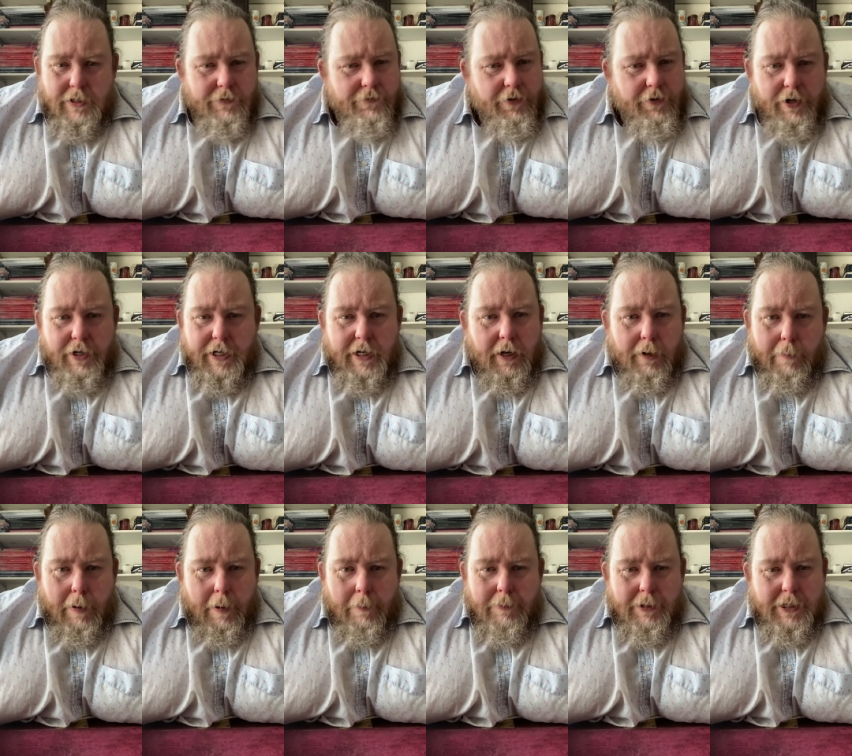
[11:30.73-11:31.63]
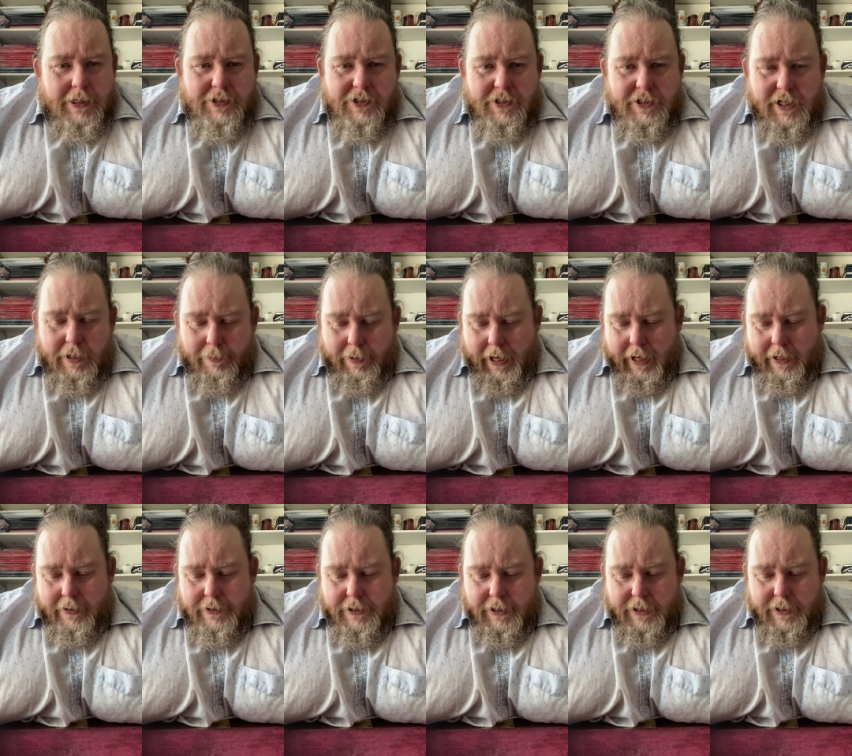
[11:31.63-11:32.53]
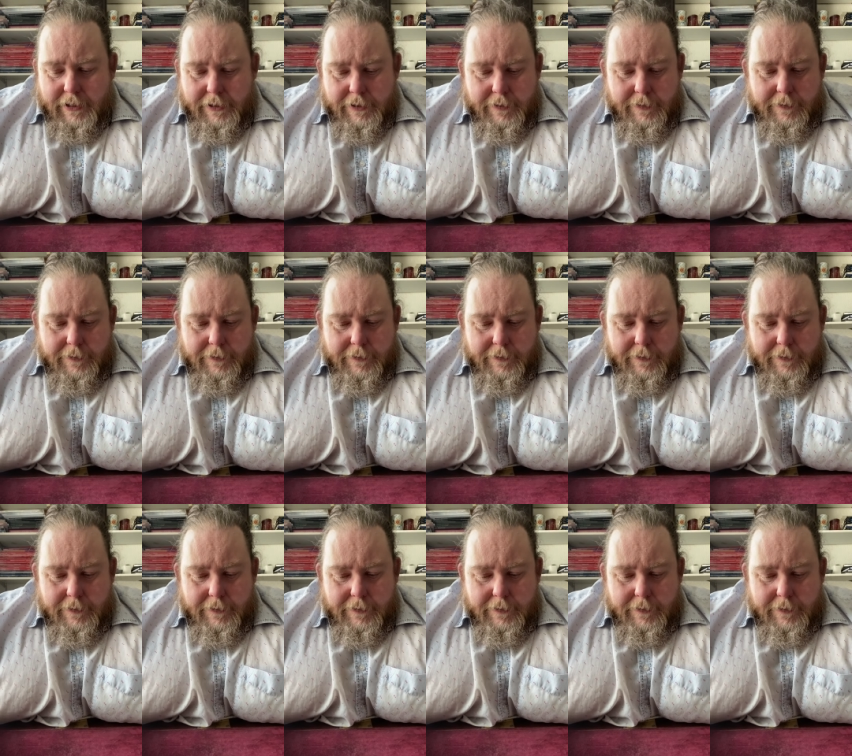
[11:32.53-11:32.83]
very little publicity about it.